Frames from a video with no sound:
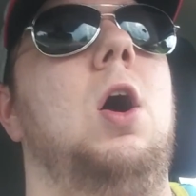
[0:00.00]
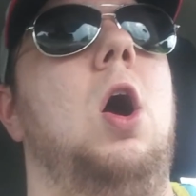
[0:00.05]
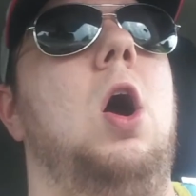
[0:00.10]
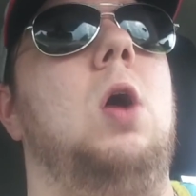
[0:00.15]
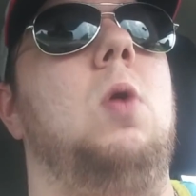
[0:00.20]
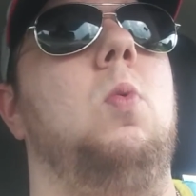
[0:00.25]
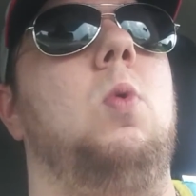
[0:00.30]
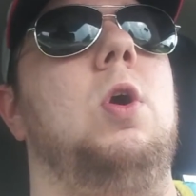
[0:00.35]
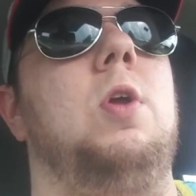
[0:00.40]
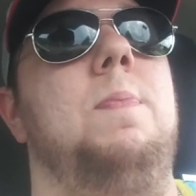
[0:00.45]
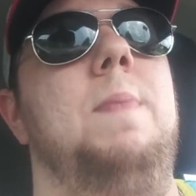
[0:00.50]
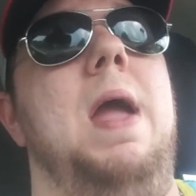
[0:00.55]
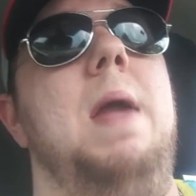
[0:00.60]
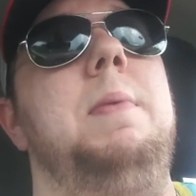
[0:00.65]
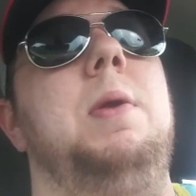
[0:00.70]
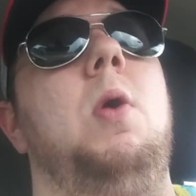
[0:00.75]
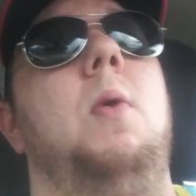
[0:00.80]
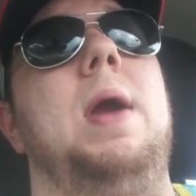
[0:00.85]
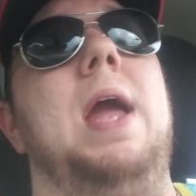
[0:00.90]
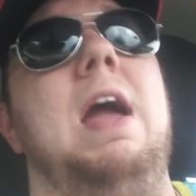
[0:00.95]
are worth,
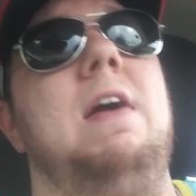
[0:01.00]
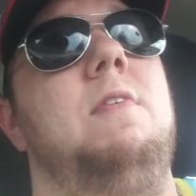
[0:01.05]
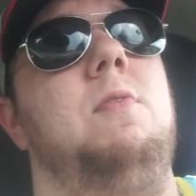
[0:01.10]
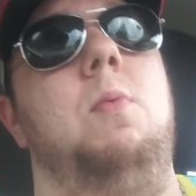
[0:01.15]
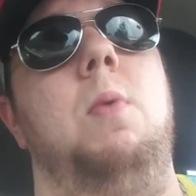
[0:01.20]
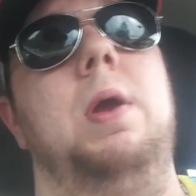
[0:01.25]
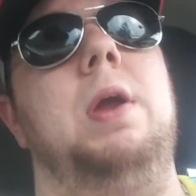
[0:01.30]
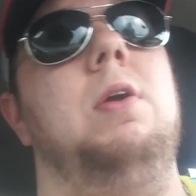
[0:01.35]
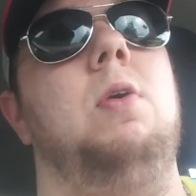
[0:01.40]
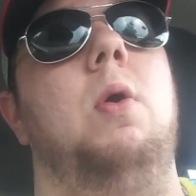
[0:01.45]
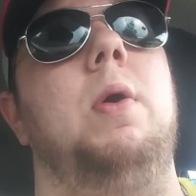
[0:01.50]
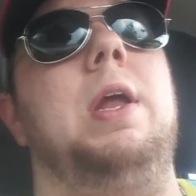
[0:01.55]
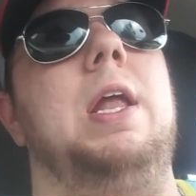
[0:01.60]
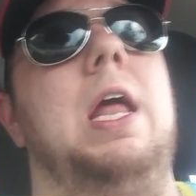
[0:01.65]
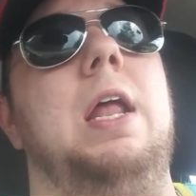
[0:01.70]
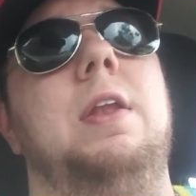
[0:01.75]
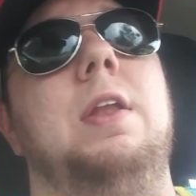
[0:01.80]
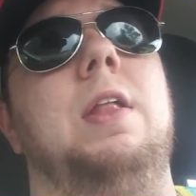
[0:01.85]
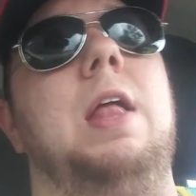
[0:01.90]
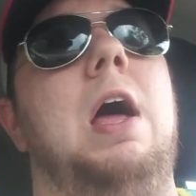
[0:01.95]
maybe you're only
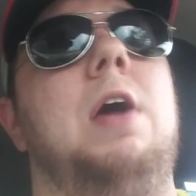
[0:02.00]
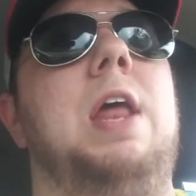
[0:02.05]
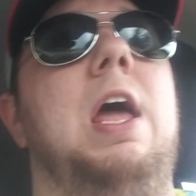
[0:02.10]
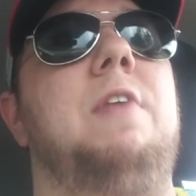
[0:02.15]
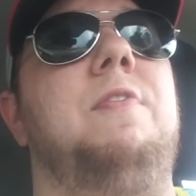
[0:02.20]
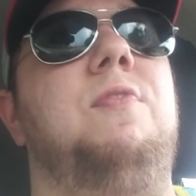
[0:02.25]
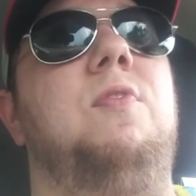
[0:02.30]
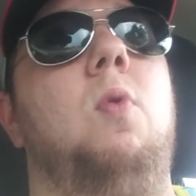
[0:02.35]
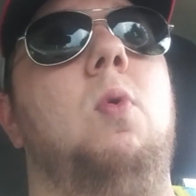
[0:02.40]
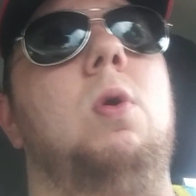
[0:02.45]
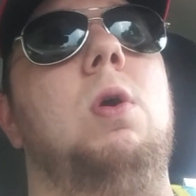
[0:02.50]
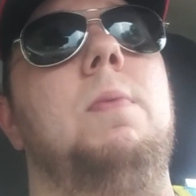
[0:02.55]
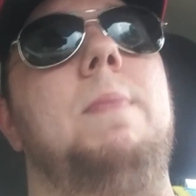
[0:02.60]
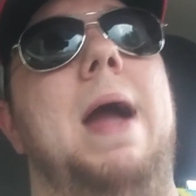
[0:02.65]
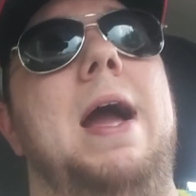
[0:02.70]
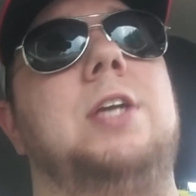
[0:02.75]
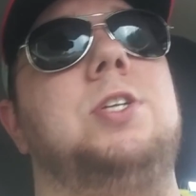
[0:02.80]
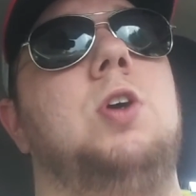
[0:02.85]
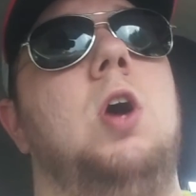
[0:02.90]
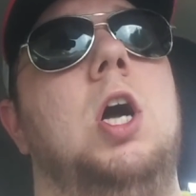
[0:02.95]
allowed to have 4
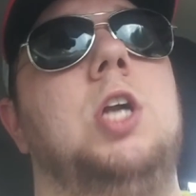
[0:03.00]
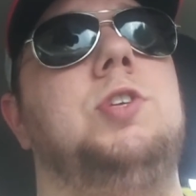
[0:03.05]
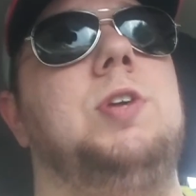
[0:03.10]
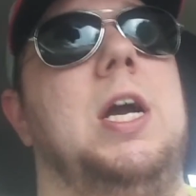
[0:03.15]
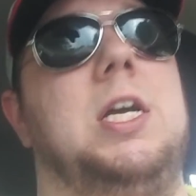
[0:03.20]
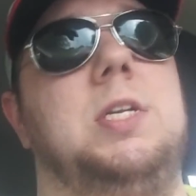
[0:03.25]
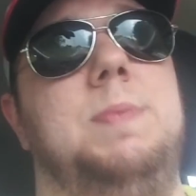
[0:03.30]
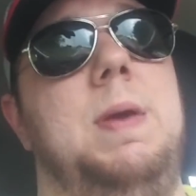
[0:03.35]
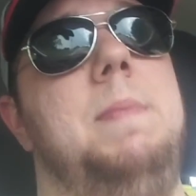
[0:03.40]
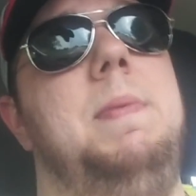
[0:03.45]
max contracts.